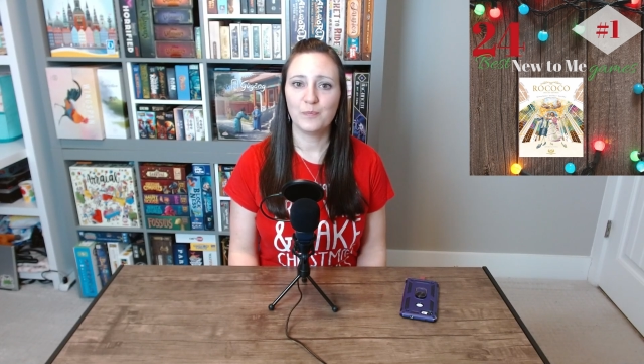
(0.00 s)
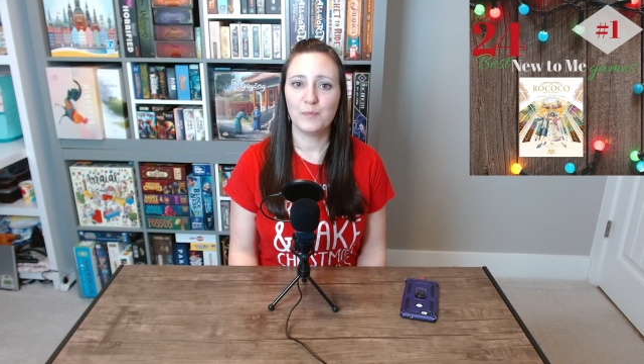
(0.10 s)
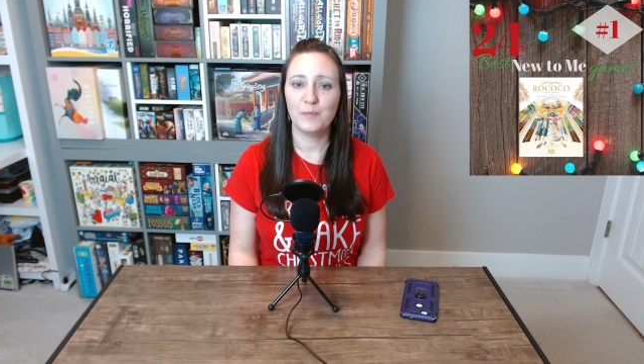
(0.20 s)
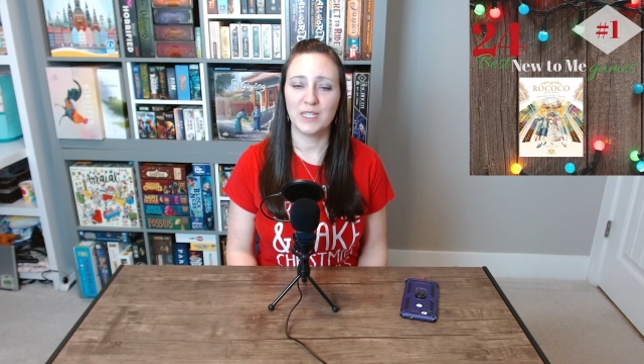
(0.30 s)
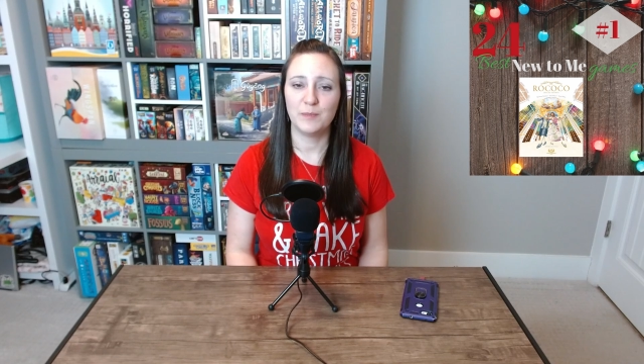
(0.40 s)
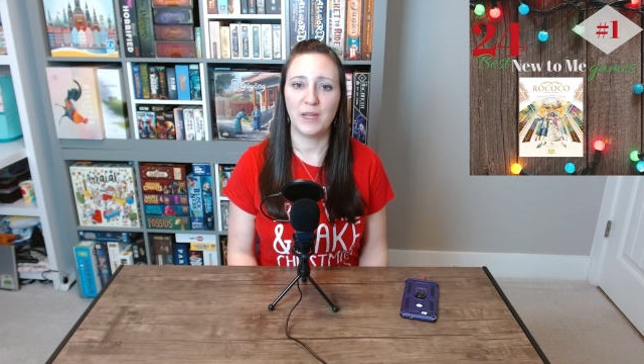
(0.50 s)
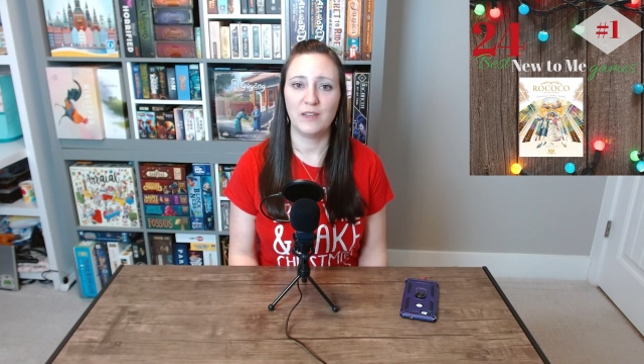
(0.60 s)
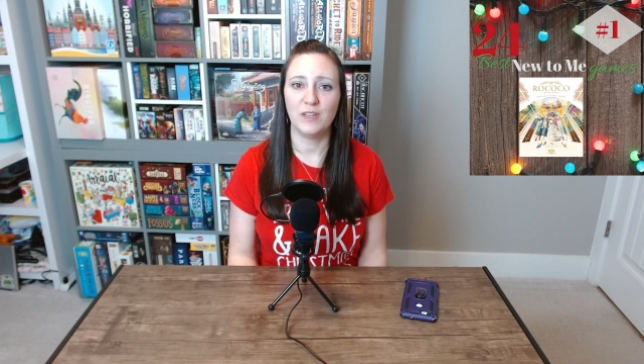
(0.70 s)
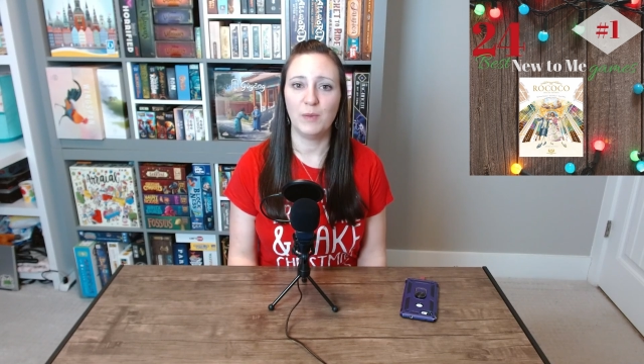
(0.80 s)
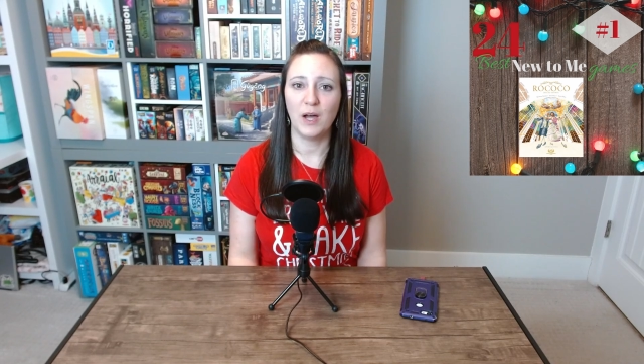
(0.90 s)
biggest
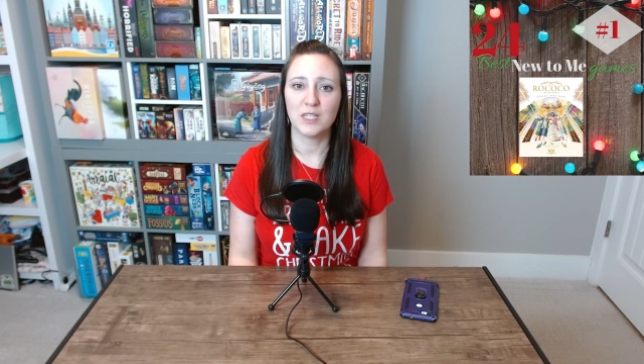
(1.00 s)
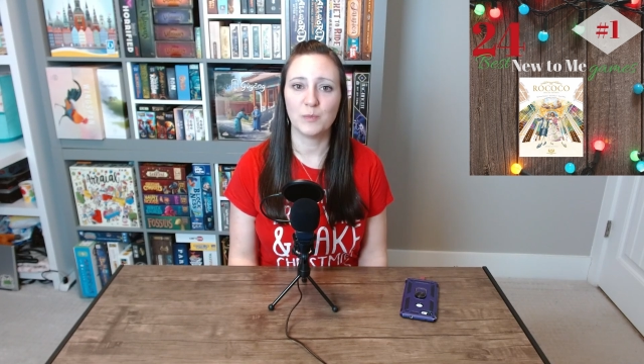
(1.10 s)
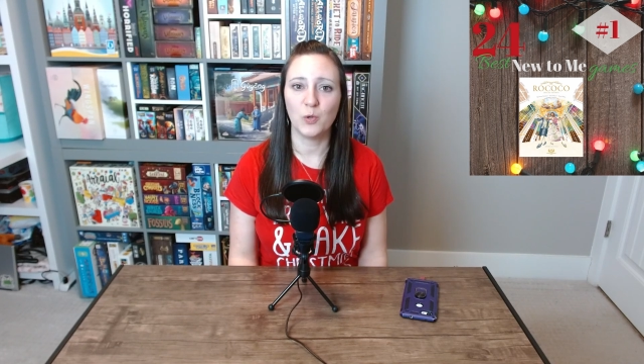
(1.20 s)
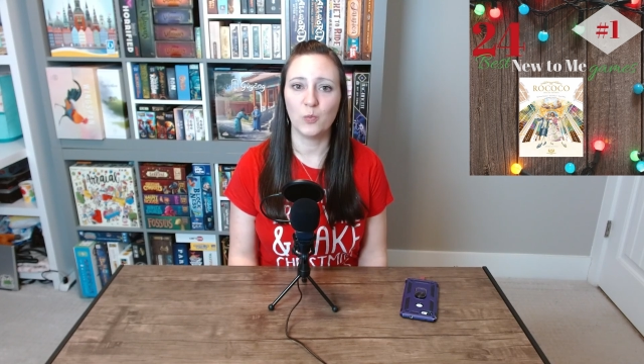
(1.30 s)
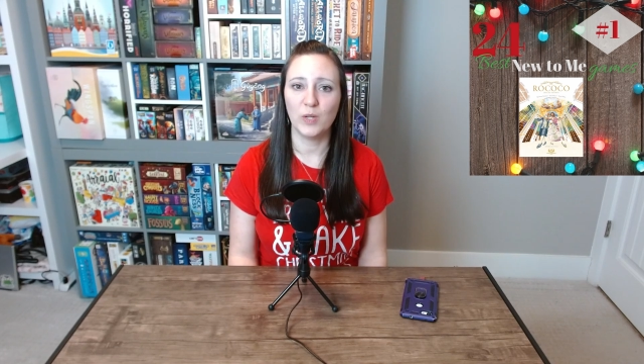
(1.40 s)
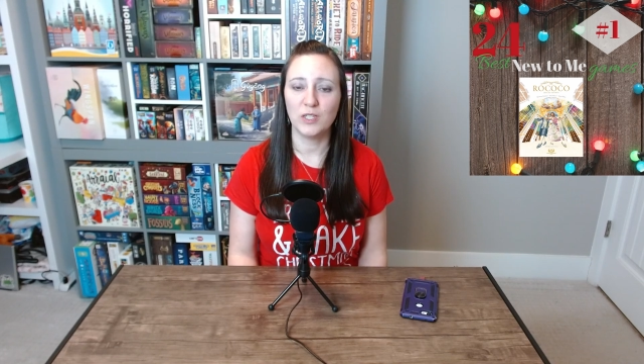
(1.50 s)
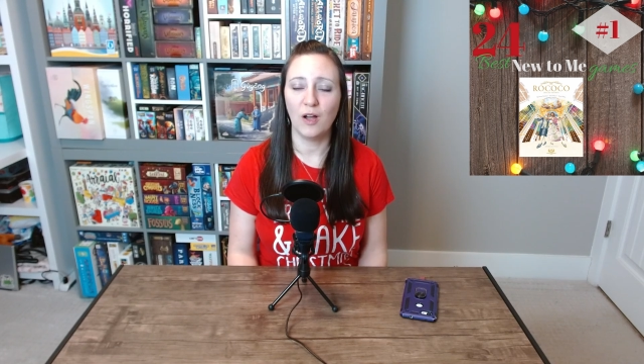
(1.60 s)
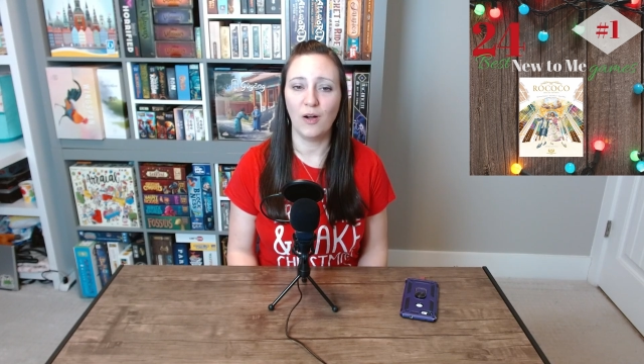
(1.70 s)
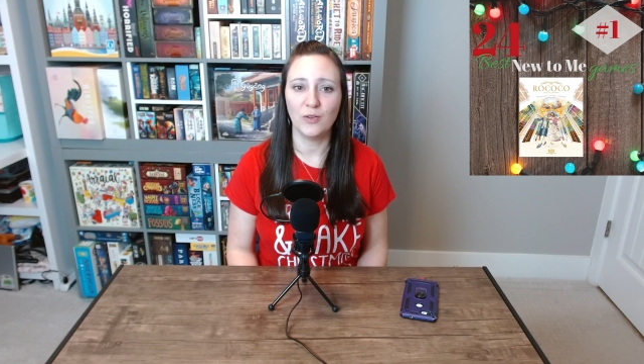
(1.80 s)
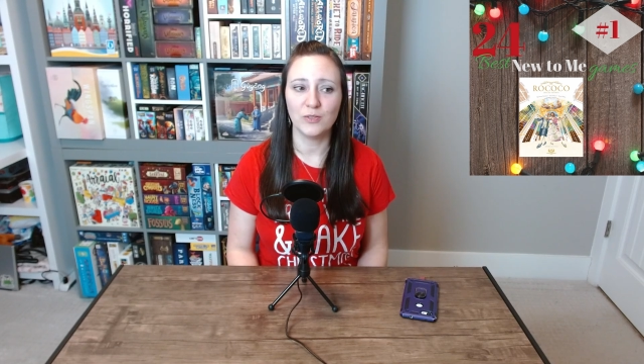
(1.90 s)
benefit possible. Which
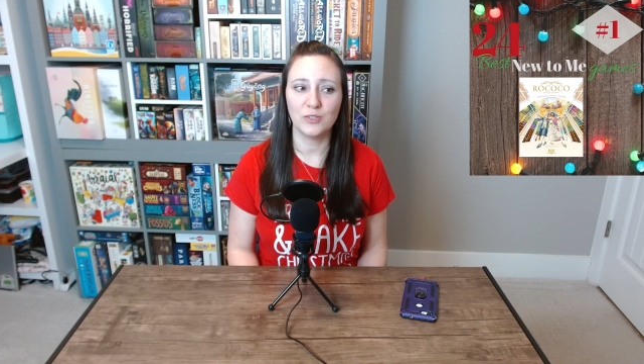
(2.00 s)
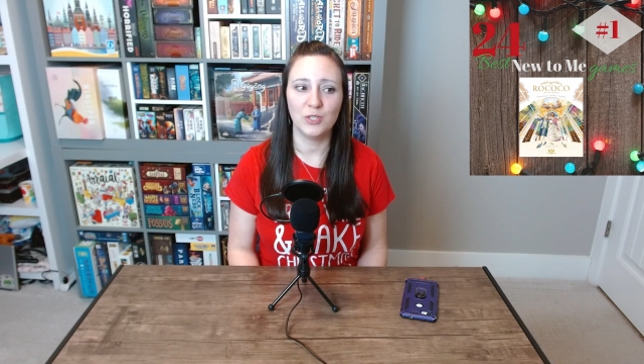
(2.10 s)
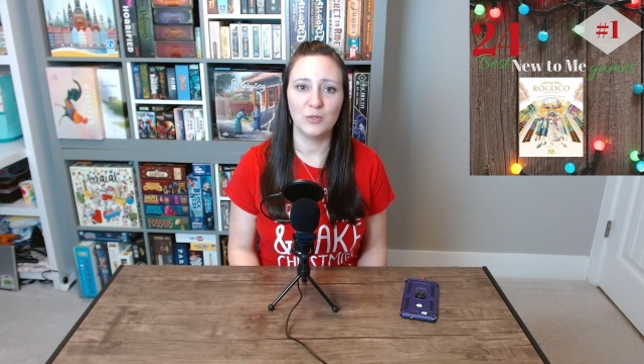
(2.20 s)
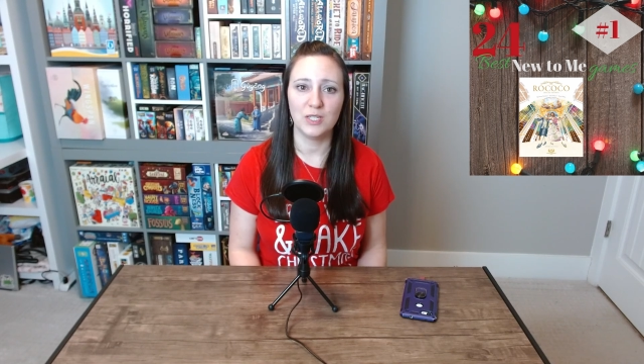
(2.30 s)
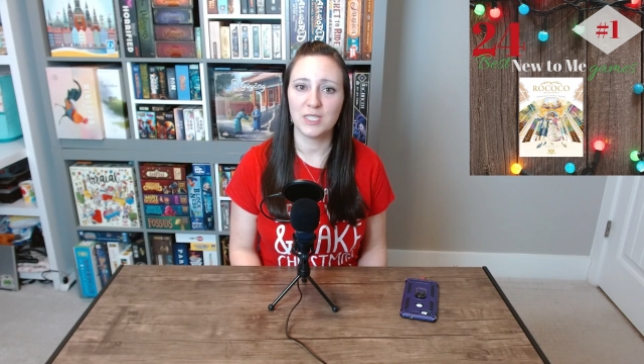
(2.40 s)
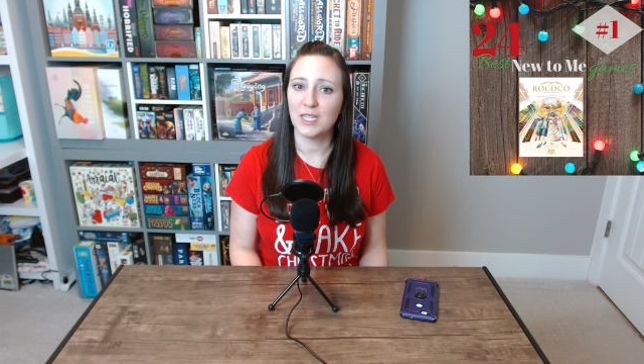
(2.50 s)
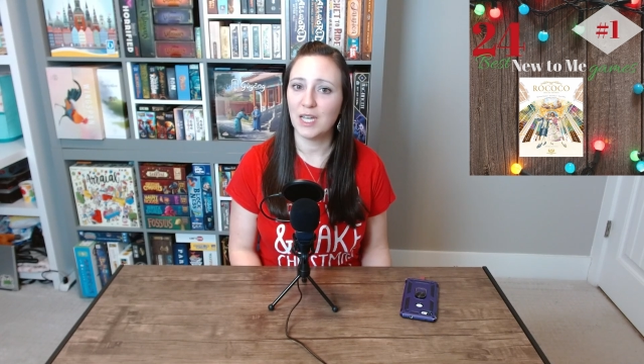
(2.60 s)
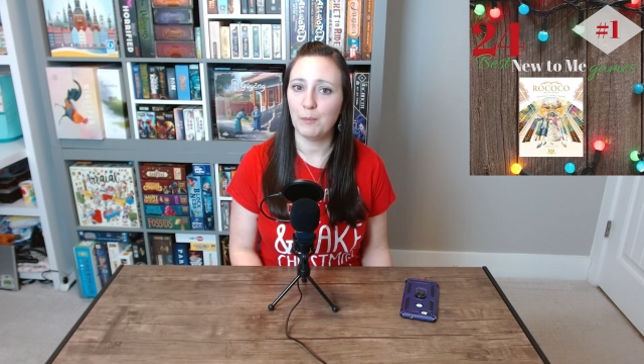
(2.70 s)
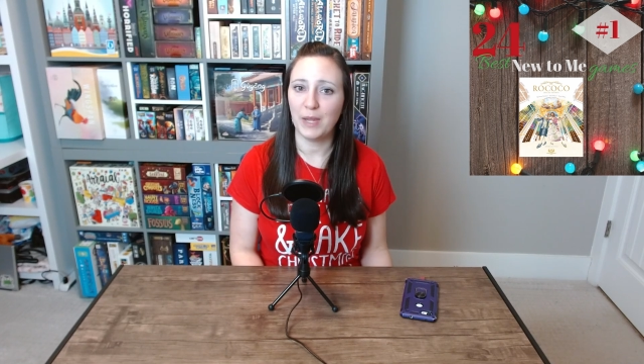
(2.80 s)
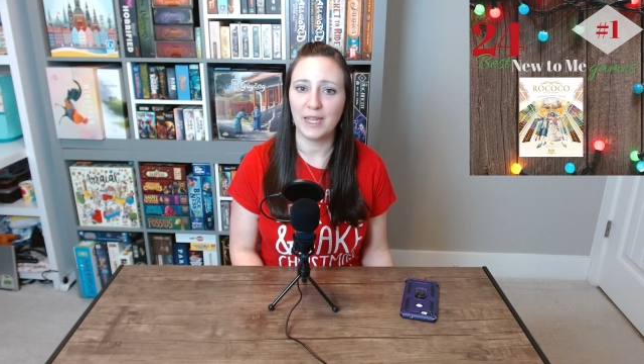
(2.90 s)
halls do you just
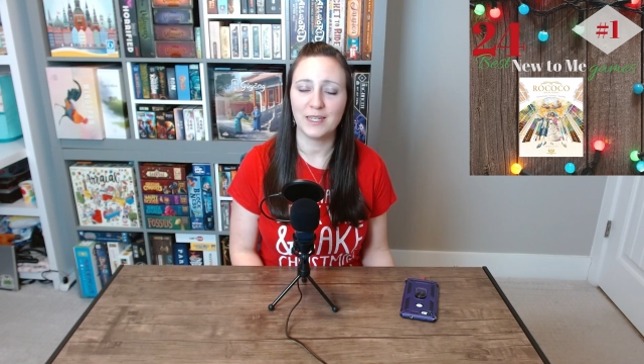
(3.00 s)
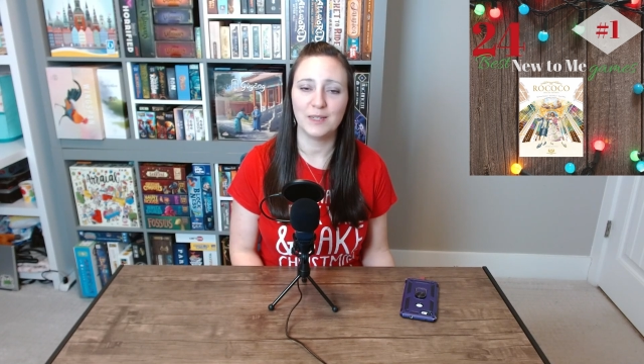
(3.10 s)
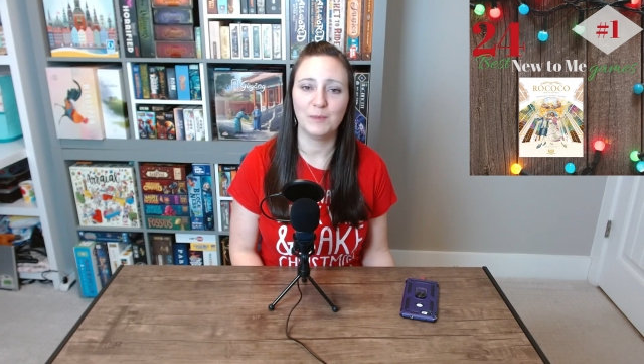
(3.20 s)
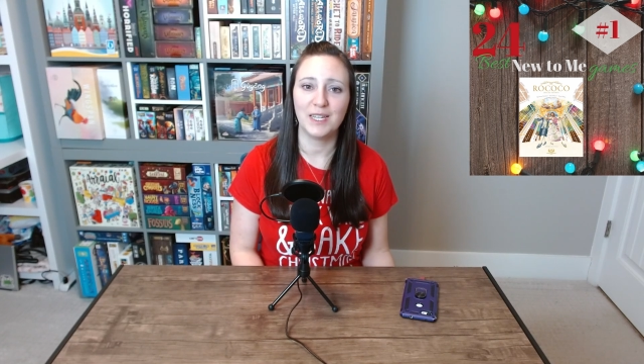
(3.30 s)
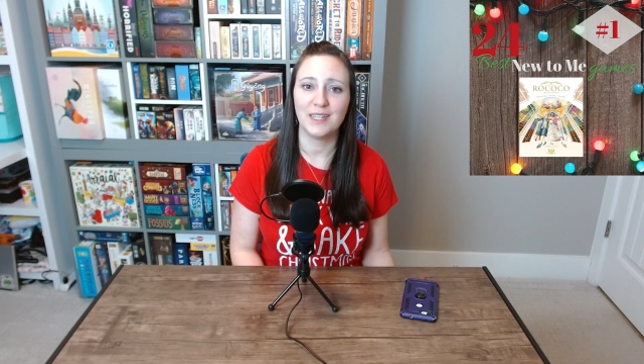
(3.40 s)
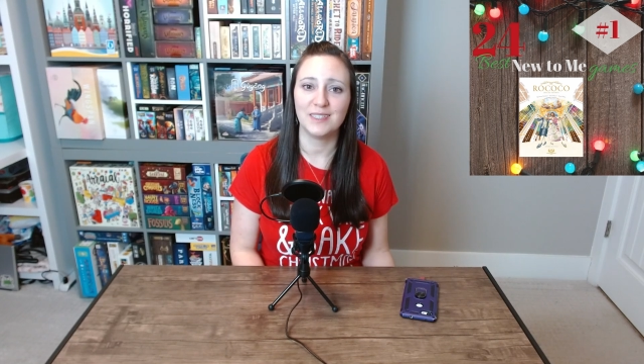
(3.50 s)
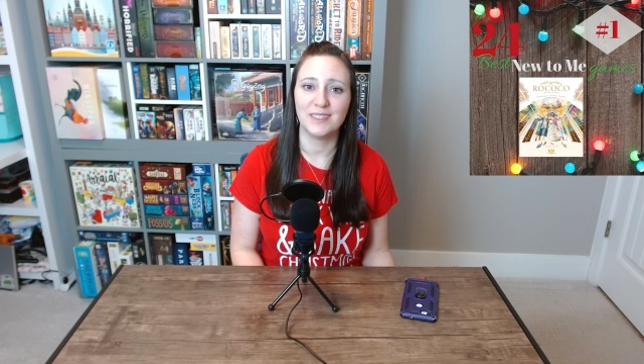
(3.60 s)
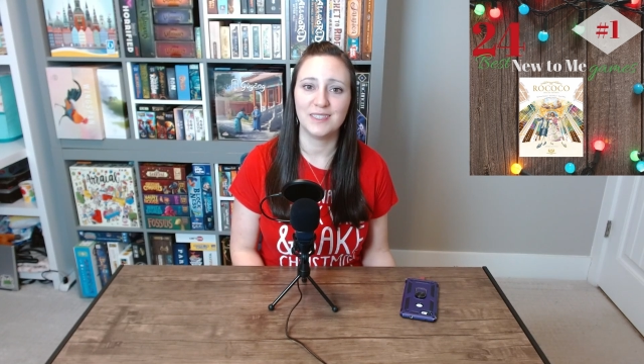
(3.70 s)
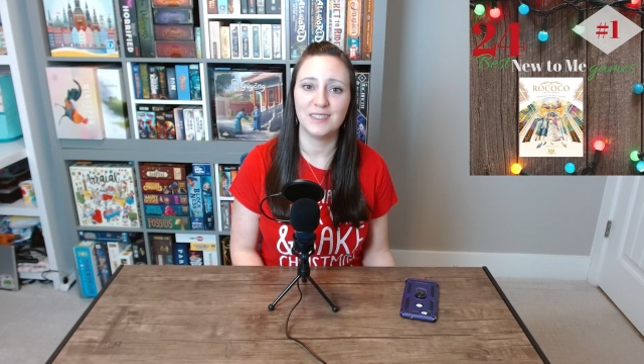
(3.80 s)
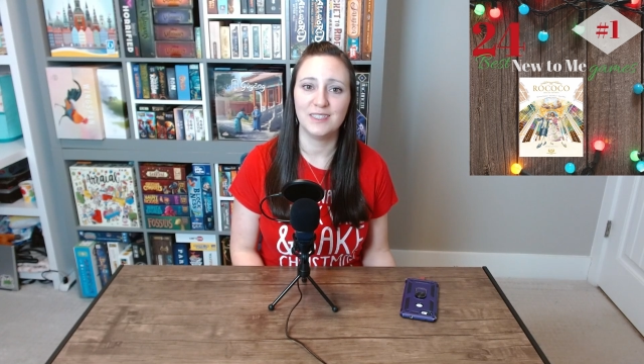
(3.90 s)
abandon because